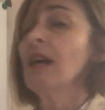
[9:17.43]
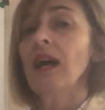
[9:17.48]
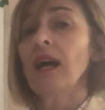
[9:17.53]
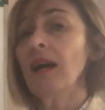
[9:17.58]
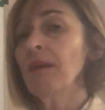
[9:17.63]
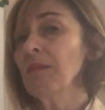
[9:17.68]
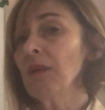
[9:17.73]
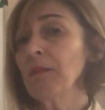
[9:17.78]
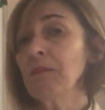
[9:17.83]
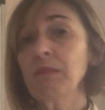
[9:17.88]

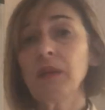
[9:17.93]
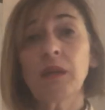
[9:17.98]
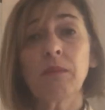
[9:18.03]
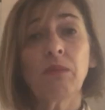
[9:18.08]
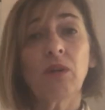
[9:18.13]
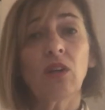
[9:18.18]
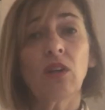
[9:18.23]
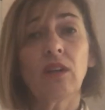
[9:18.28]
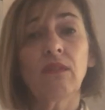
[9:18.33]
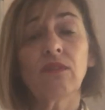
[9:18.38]
A big
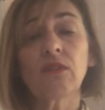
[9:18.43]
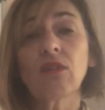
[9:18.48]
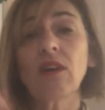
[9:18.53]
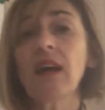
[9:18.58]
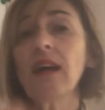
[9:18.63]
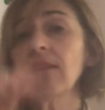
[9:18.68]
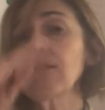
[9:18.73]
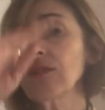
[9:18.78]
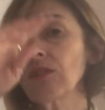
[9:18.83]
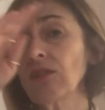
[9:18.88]
bottle of
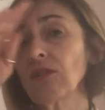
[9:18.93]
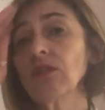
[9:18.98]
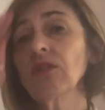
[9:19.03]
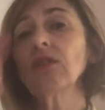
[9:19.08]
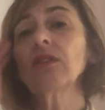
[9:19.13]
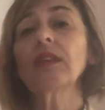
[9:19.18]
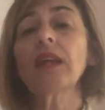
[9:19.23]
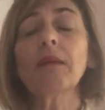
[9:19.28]
craft glue,